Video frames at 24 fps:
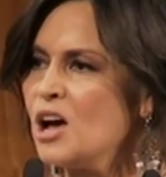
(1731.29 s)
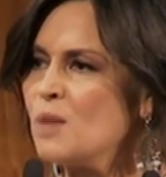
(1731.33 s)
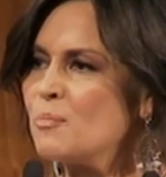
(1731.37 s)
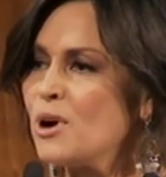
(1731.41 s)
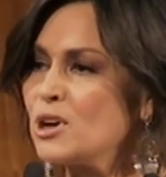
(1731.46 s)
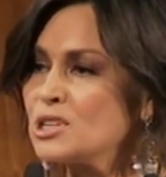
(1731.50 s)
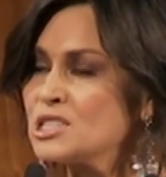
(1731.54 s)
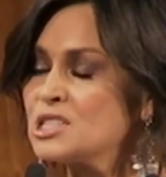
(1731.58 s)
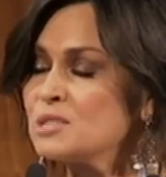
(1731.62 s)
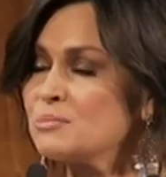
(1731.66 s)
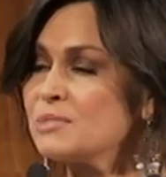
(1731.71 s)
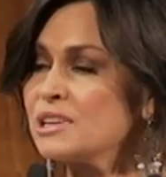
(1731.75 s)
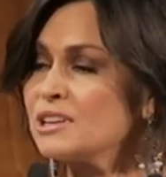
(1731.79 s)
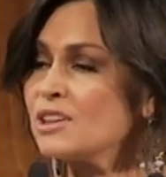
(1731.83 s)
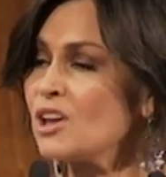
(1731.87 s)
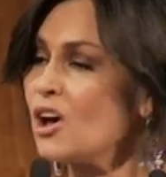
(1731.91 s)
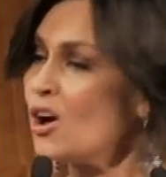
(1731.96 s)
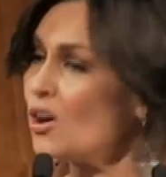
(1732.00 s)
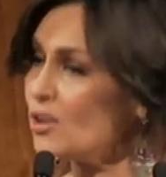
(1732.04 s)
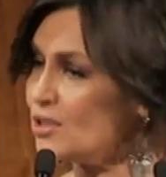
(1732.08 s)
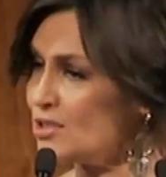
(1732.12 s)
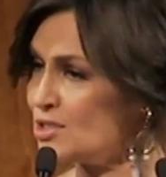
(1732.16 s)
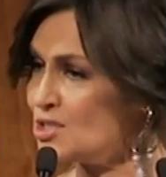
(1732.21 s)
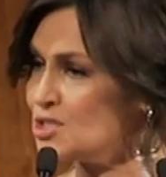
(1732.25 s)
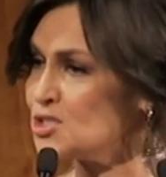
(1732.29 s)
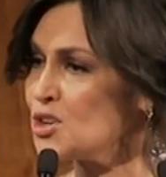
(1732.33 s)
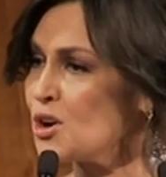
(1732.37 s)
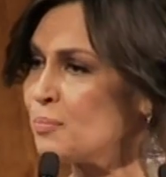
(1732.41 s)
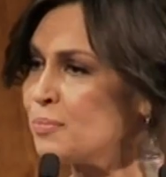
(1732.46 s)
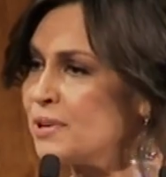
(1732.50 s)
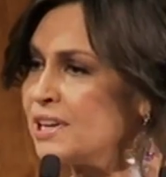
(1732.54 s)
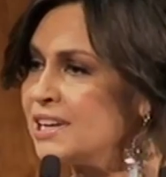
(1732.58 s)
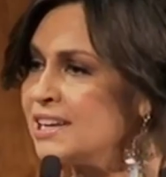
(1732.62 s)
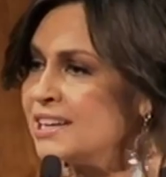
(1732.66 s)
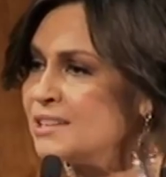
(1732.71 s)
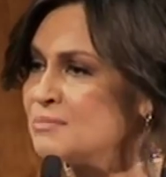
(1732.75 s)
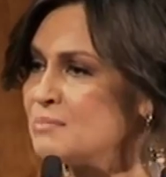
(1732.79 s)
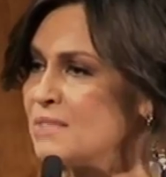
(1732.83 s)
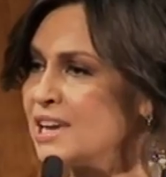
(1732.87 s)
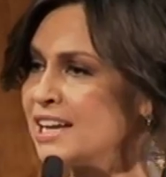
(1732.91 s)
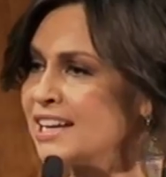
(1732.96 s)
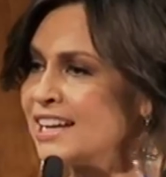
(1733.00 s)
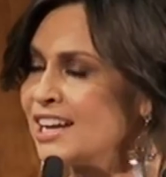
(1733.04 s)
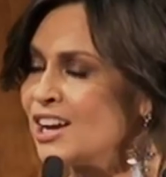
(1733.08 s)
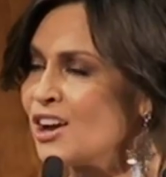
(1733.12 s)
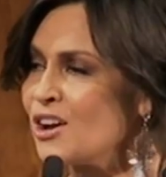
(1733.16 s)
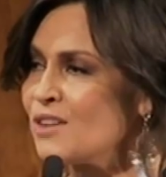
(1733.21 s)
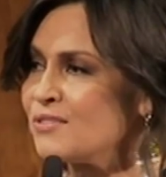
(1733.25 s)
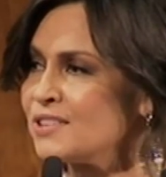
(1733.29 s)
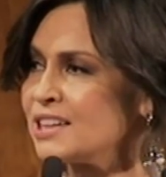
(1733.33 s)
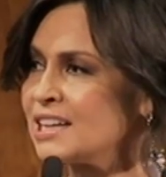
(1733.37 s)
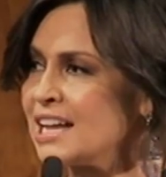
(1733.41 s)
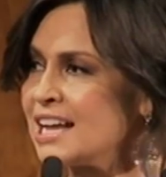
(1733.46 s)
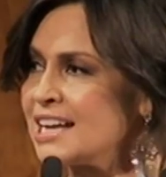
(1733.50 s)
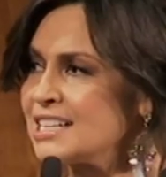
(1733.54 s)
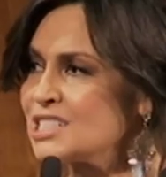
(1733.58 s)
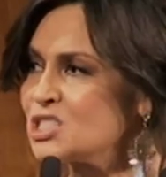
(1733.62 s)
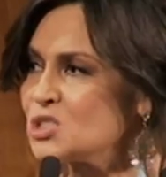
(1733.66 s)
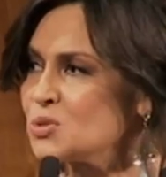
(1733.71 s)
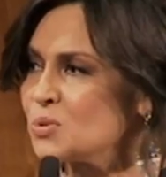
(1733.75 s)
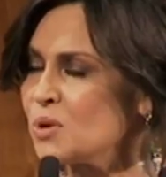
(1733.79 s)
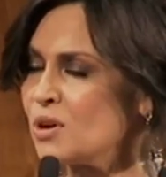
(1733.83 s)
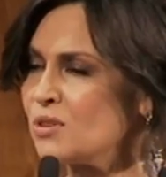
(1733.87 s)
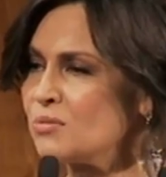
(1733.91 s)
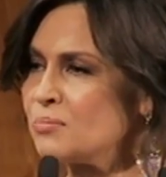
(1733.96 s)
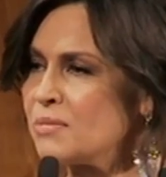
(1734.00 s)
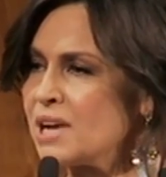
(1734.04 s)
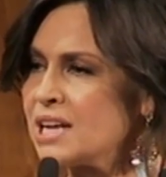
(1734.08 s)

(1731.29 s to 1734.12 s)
possibly the hottest topic in media over the last 12